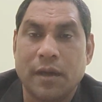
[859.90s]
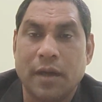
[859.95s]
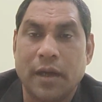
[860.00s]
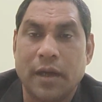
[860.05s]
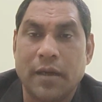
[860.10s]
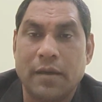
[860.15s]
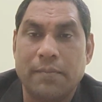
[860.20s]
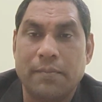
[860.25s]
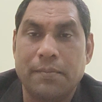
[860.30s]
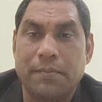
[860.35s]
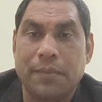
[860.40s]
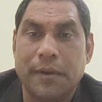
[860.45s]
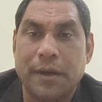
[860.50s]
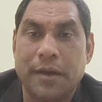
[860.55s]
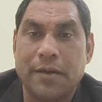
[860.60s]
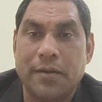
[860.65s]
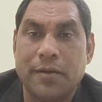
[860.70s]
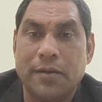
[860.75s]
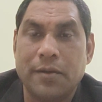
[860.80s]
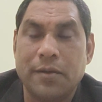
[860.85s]
I
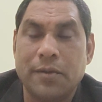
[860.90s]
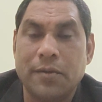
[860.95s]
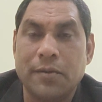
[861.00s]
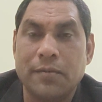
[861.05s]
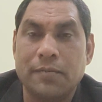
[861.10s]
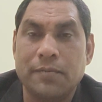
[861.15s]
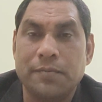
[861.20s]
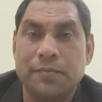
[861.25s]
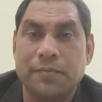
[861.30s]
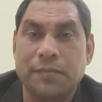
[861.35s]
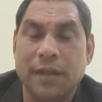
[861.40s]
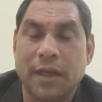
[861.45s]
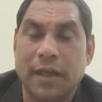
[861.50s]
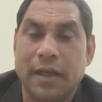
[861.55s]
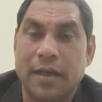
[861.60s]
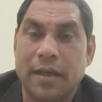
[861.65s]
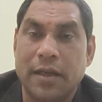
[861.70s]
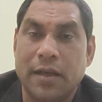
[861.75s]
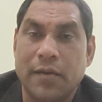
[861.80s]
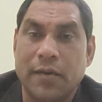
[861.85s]
pray to you,
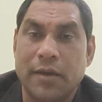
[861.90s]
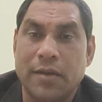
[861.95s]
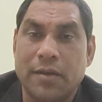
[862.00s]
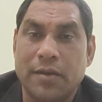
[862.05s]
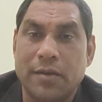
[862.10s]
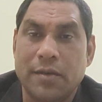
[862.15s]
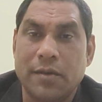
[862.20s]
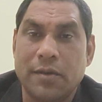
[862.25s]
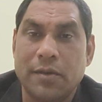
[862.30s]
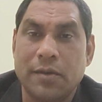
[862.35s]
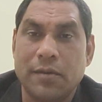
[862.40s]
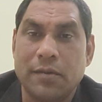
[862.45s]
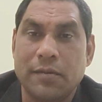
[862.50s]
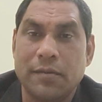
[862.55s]
I request to you,